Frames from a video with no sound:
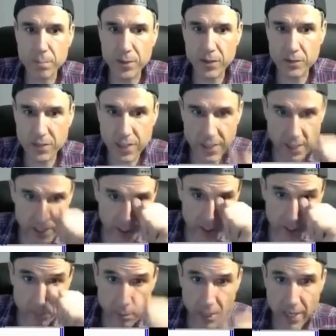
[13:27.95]
It's built
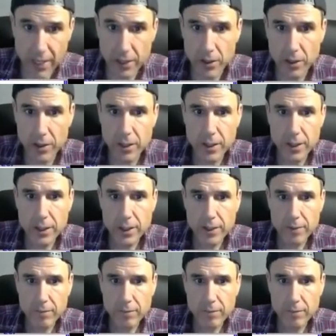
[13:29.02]
into the compiler,